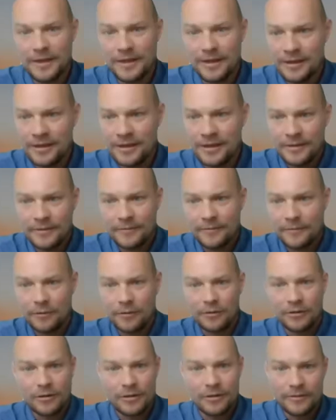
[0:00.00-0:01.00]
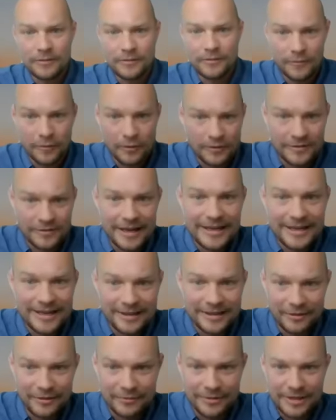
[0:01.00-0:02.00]
fee for
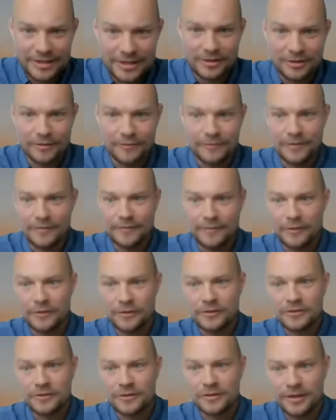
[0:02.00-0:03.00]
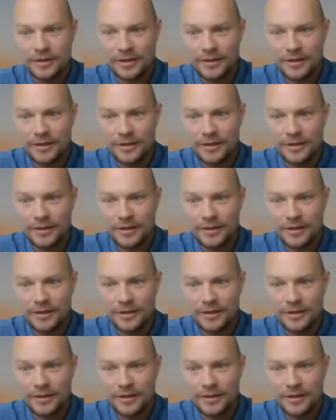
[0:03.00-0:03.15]
taking the risk of the first